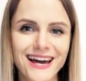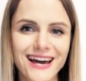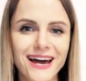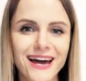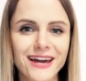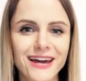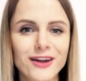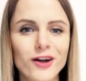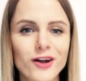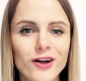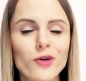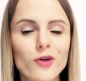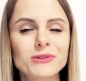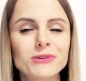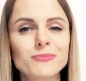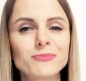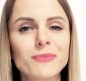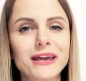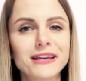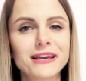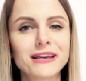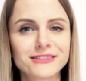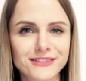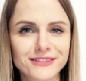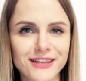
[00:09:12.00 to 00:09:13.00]
I hope it
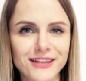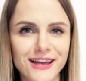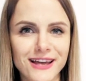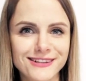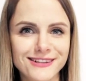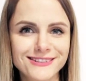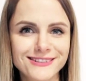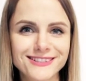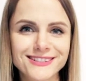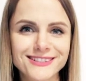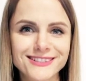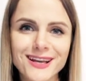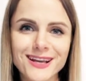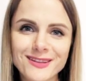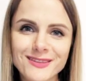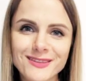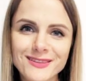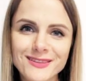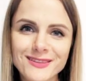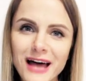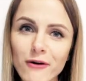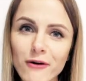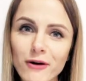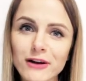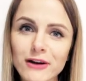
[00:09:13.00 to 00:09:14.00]
makes sense.
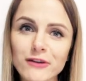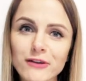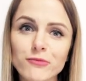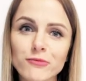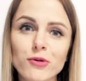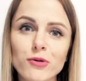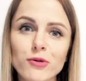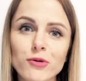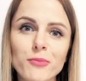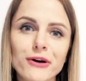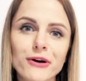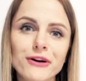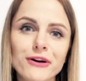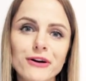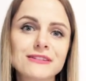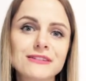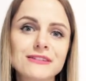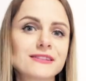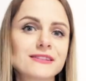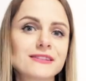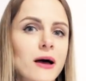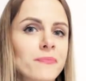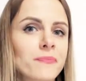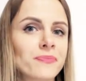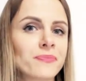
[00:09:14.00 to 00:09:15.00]
Now I've prepared
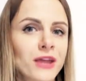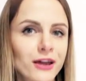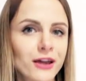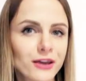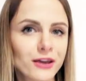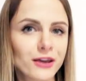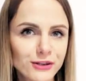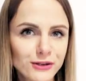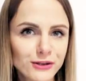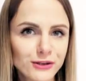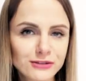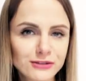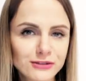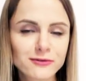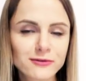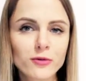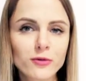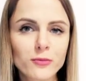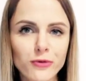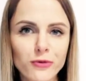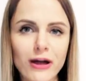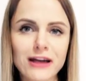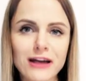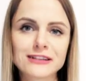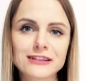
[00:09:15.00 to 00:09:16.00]
some useful
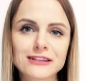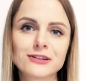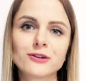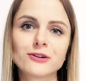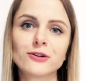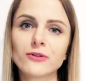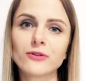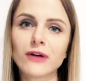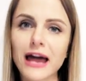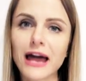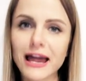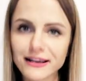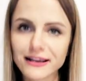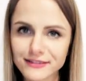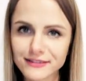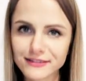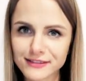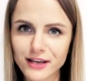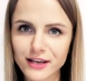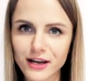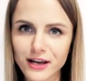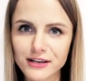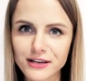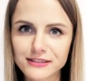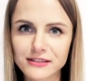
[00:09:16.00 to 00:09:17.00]
practical
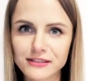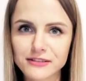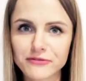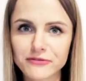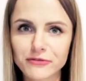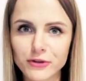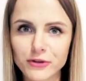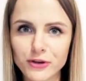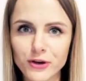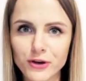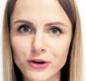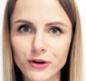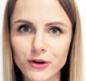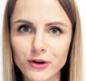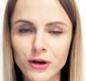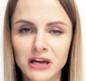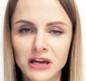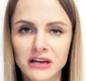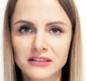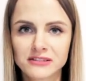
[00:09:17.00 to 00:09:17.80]
exercises for you,